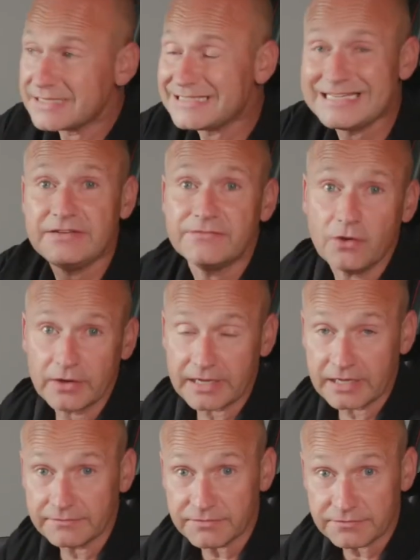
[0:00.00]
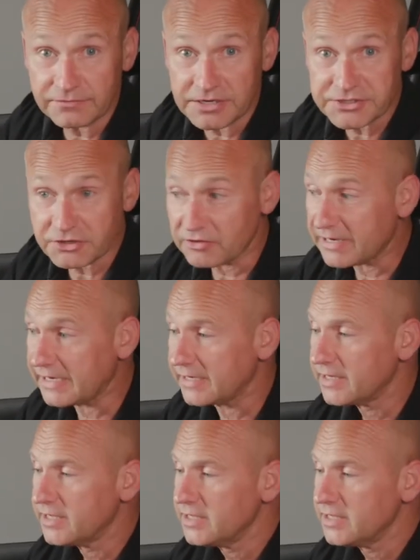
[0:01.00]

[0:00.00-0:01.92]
the defogging of the front screen.